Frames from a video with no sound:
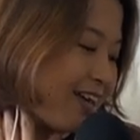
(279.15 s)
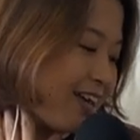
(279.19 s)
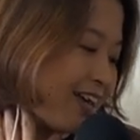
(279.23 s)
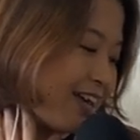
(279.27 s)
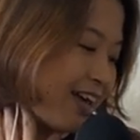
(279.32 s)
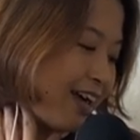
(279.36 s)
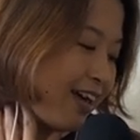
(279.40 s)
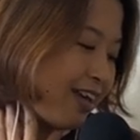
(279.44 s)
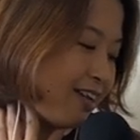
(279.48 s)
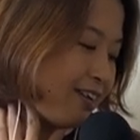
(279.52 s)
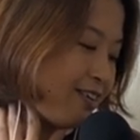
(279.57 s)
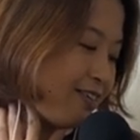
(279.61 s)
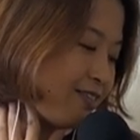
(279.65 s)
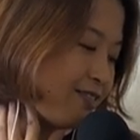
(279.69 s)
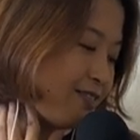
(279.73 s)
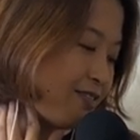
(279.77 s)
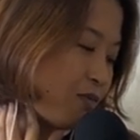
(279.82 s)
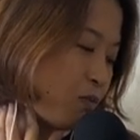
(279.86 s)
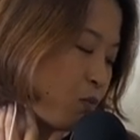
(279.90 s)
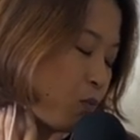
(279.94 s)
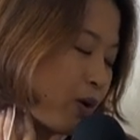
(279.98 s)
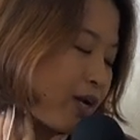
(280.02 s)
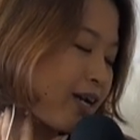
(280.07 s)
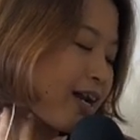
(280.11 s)
And
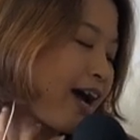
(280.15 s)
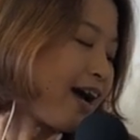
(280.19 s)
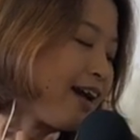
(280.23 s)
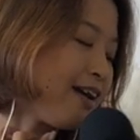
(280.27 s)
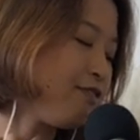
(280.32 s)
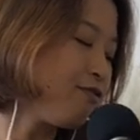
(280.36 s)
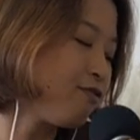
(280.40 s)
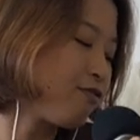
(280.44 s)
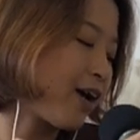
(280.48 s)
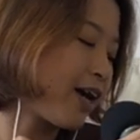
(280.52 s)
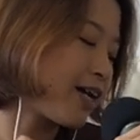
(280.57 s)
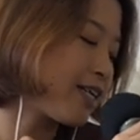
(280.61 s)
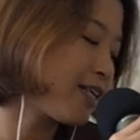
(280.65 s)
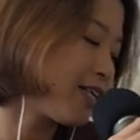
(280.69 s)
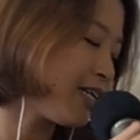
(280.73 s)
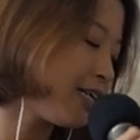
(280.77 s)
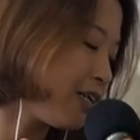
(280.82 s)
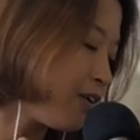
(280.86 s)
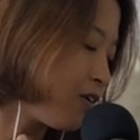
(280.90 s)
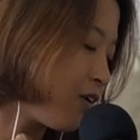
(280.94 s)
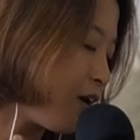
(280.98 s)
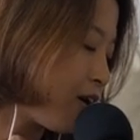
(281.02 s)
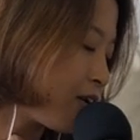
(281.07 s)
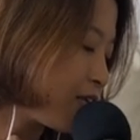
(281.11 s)
when I finally
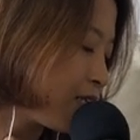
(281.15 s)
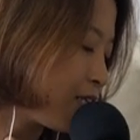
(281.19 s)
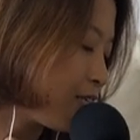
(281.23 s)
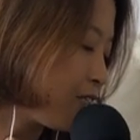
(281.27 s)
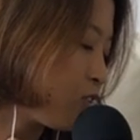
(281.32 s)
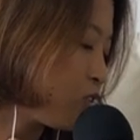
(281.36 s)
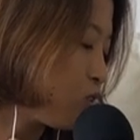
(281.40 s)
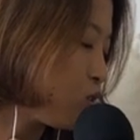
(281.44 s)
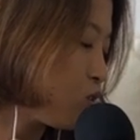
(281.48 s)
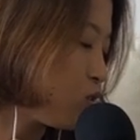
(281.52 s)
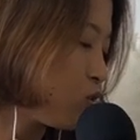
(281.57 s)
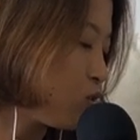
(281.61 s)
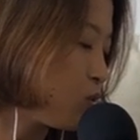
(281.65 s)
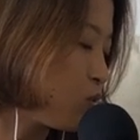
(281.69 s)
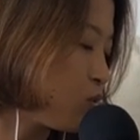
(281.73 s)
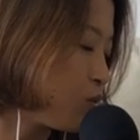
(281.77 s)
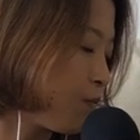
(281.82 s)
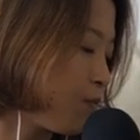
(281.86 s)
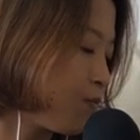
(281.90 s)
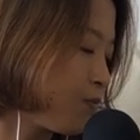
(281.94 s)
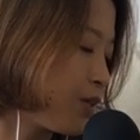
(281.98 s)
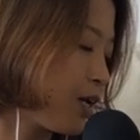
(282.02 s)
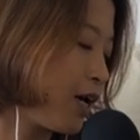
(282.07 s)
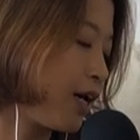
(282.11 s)
got into
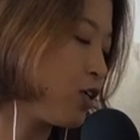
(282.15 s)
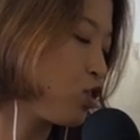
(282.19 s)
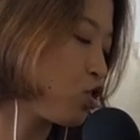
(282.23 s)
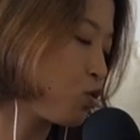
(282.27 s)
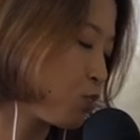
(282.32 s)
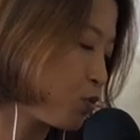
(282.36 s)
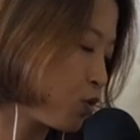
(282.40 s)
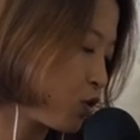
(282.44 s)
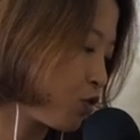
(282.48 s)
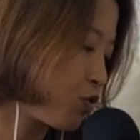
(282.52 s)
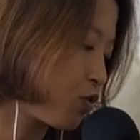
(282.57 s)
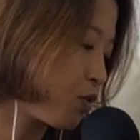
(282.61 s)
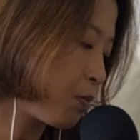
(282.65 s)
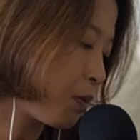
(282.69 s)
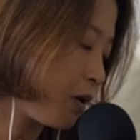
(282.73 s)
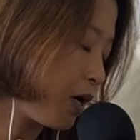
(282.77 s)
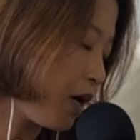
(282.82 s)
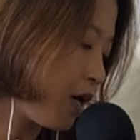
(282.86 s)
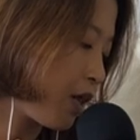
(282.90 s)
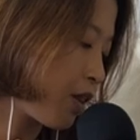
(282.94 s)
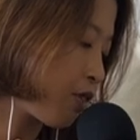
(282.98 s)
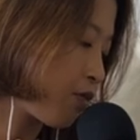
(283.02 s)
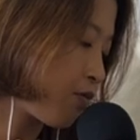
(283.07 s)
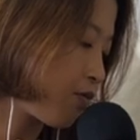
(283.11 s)
the entrepreneurial
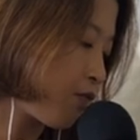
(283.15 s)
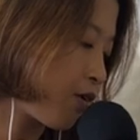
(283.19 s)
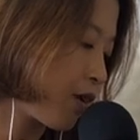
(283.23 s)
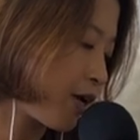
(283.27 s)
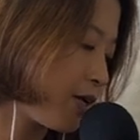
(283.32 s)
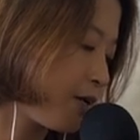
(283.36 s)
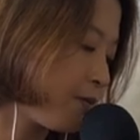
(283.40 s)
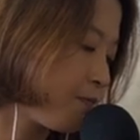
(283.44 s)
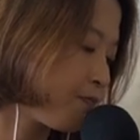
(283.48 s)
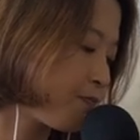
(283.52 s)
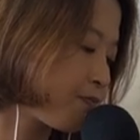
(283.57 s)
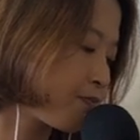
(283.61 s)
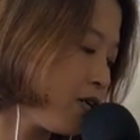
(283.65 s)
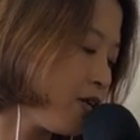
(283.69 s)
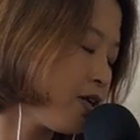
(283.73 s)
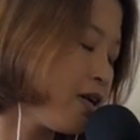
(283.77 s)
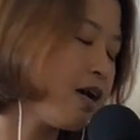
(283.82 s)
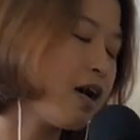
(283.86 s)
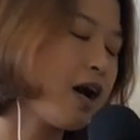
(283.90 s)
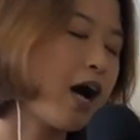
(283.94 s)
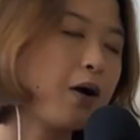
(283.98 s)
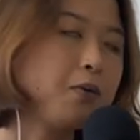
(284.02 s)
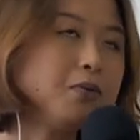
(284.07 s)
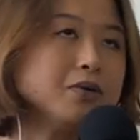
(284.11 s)
path, right,
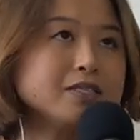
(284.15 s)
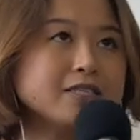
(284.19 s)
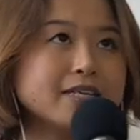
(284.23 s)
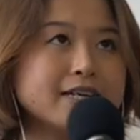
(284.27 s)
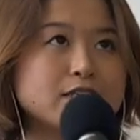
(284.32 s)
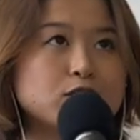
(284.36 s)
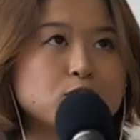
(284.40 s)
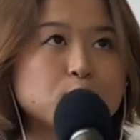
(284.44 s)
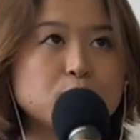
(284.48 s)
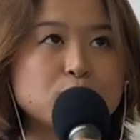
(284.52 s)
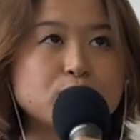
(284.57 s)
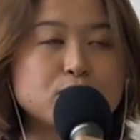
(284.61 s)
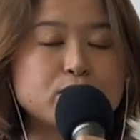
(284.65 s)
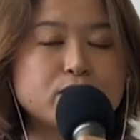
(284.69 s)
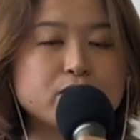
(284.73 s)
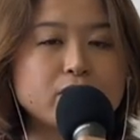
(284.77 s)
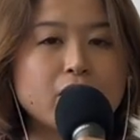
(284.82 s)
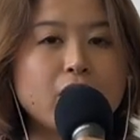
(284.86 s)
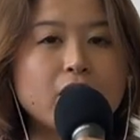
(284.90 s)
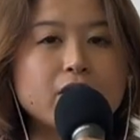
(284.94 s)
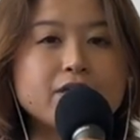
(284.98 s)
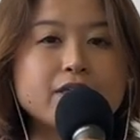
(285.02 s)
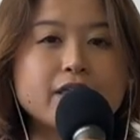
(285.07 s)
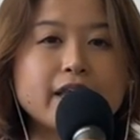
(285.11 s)
I was exposed to
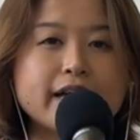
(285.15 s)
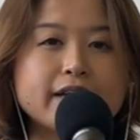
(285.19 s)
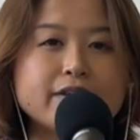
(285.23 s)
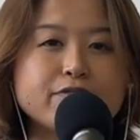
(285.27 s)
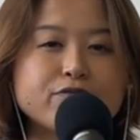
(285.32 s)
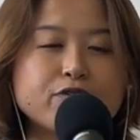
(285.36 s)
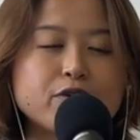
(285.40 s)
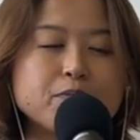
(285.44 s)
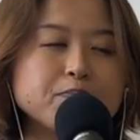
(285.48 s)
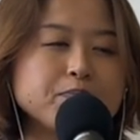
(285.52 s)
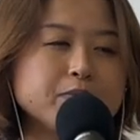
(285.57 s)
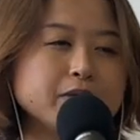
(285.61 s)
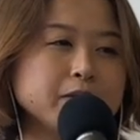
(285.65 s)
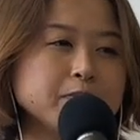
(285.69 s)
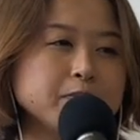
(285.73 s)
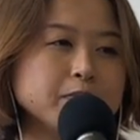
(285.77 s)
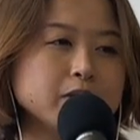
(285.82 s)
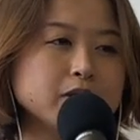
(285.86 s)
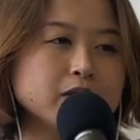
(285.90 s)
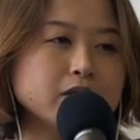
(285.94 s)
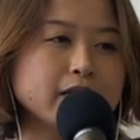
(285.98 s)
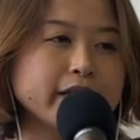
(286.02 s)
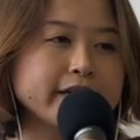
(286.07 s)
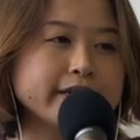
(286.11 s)
content from
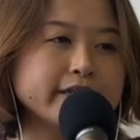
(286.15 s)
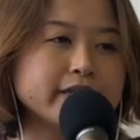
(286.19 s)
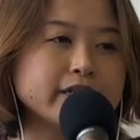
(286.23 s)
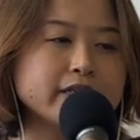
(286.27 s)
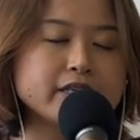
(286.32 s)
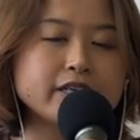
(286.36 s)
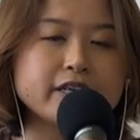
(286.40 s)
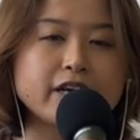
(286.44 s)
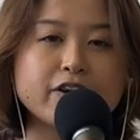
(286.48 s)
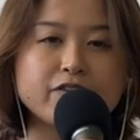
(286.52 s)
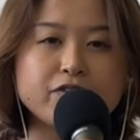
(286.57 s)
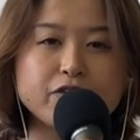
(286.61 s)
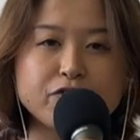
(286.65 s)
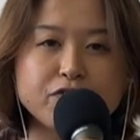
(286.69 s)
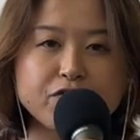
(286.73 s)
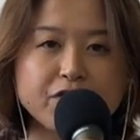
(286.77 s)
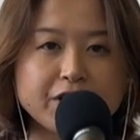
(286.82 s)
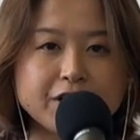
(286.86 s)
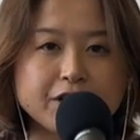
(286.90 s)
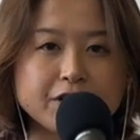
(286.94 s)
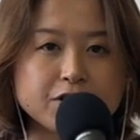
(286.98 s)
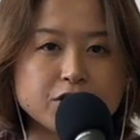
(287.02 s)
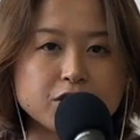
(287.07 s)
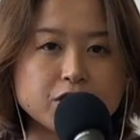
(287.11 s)
people like Gary
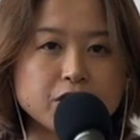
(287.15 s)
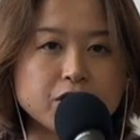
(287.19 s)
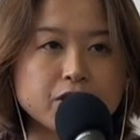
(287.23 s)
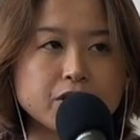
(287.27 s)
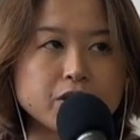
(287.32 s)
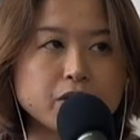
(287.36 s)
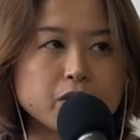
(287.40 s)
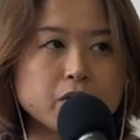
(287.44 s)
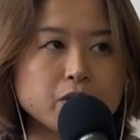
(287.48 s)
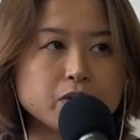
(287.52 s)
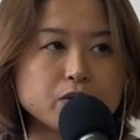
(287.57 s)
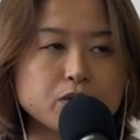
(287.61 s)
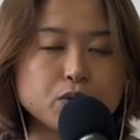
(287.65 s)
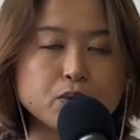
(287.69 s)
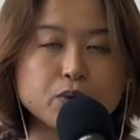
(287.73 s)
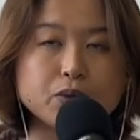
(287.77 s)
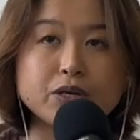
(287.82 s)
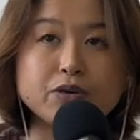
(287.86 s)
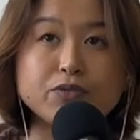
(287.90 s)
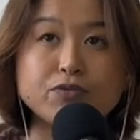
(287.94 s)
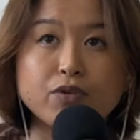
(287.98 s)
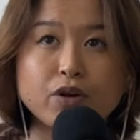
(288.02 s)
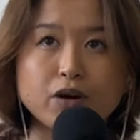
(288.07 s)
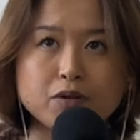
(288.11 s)
Vaynerchuk or
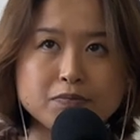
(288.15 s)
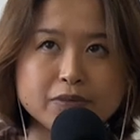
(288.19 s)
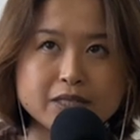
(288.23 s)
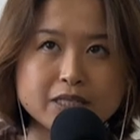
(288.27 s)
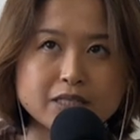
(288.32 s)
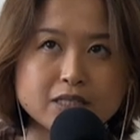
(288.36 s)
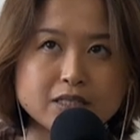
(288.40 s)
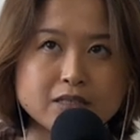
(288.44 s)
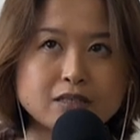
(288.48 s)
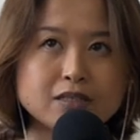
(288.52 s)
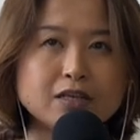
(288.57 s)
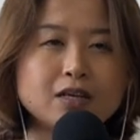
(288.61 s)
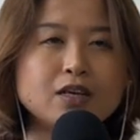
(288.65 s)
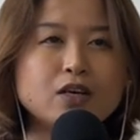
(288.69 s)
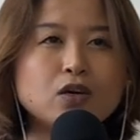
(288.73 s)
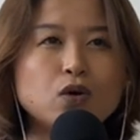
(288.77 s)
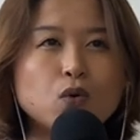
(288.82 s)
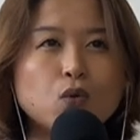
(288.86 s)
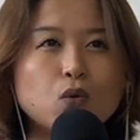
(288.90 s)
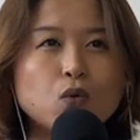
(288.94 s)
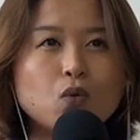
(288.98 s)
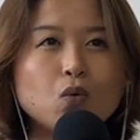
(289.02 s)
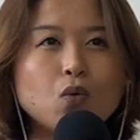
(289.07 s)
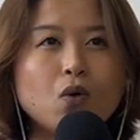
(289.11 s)
Tony Robbins,
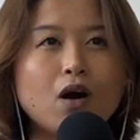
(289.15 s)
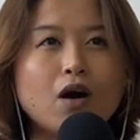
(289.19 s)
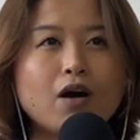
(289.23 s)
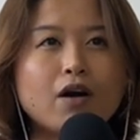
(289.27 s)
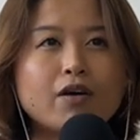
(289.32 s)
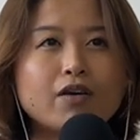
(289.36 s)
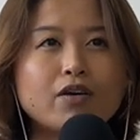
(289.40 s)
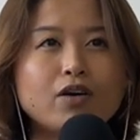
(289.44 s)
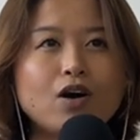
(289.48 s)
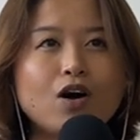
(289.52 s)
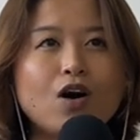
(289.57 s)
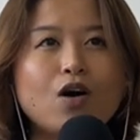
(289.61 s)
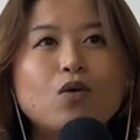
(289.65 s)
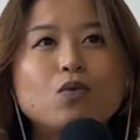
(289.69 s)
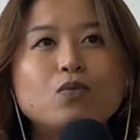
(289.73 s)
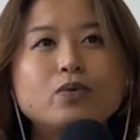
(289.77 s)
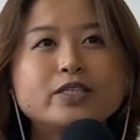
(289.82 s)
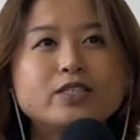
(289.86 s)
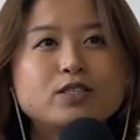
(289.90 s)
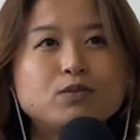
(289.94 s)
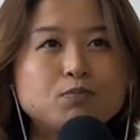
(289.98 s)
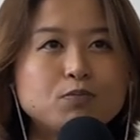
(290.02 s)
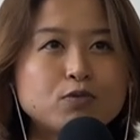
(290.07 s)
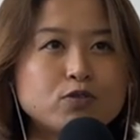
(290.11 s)
who are
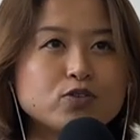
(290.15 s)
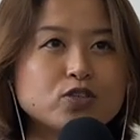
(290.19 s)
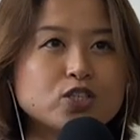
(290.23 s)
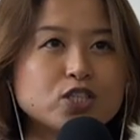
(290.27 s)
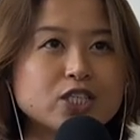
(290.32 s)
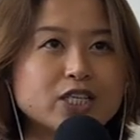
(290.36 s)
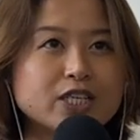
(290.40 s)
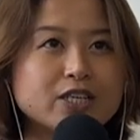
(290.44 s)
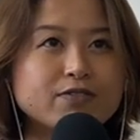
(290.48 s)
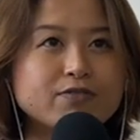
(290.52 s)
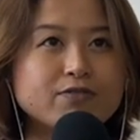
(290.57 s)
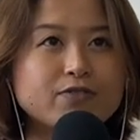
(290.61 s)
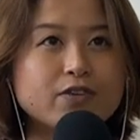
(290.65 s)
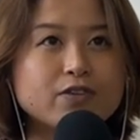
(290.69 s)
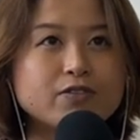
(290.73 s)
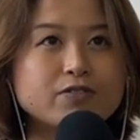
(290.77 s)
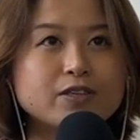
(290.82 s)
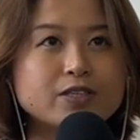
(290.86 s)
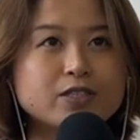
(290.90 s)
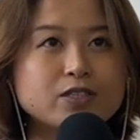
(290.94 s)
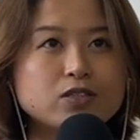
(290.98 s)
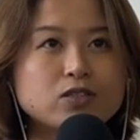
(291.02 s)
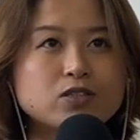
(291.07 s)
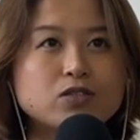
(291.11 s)
always pushing for
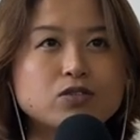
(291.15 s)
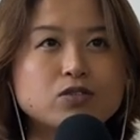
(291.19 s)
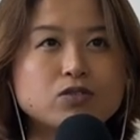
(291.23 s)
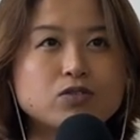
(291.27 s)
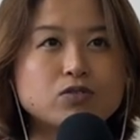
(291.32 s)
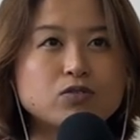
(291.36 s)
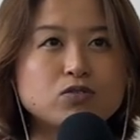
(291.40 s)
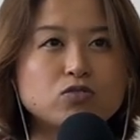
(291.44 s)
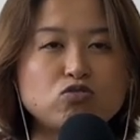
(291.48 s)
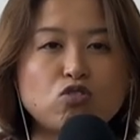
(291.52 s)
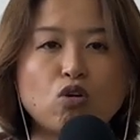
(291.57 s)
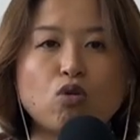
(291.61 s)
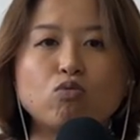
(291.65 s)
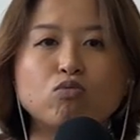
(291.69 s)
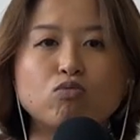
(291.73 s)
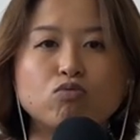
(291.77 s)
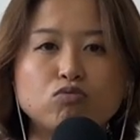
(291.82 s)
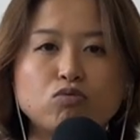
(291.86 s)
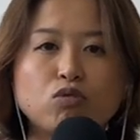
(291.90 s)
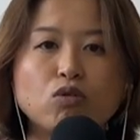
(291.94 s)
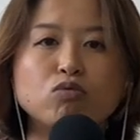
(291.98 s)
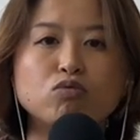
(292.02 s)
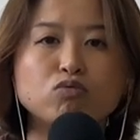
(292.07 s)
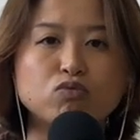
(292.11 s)
us to go,
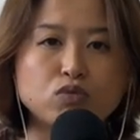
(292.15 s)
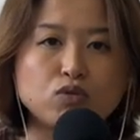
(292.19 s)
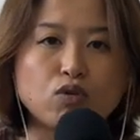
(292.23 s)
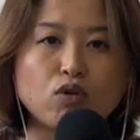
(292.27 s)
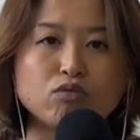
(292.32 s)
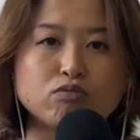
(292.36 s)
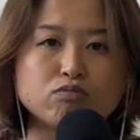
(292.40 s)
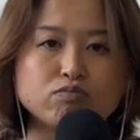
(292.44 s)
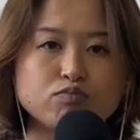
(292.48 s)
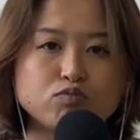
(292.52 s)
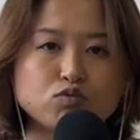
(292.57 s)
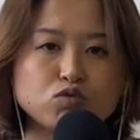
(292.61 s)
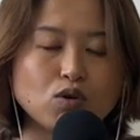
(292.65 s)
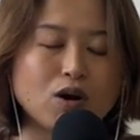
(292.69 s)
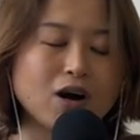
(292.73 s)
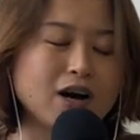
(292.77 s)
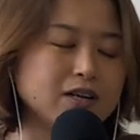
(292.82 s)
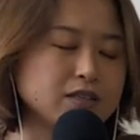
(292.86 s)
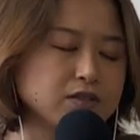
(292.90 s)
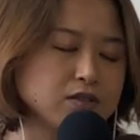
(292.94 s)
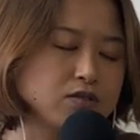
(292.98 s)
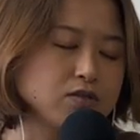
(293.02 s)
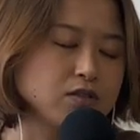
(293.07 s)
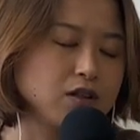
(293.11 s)
go, go, to
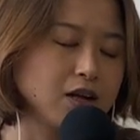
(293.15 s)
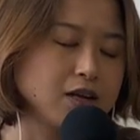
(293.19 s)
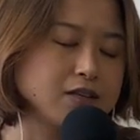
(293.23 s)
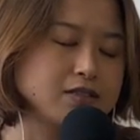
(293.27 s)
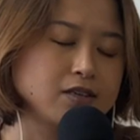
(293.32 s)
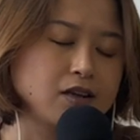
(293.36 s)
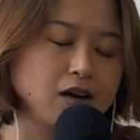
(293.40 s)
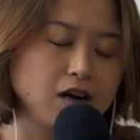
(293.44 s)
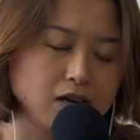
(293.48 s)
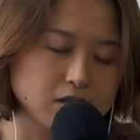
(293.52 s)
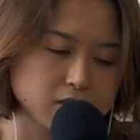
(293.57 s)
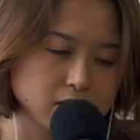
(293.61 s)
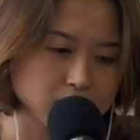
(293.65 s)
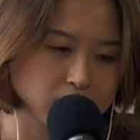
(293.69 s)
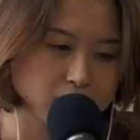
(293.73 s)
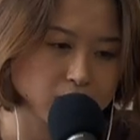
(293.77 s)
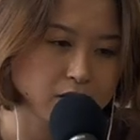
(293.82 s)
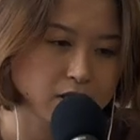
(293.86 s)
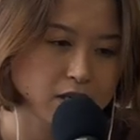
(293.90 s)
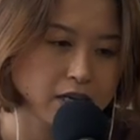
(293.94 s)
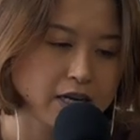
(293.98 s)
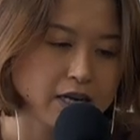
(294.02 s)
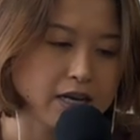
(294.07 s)
hustle, hustle, hustle.